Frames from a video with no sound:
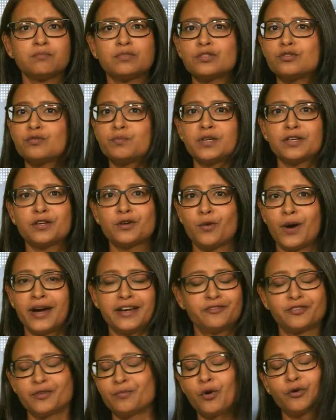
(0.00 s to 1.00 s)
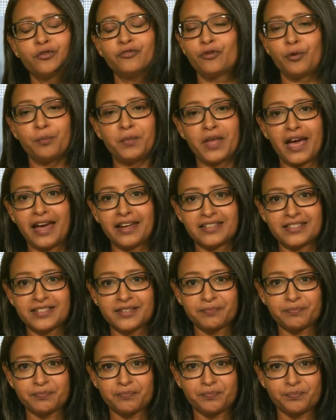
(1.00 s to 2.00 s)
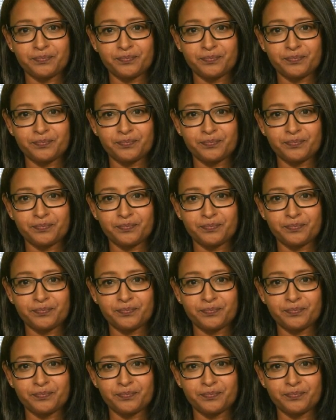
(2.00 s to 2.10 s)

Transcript: seems to be quite remote from that.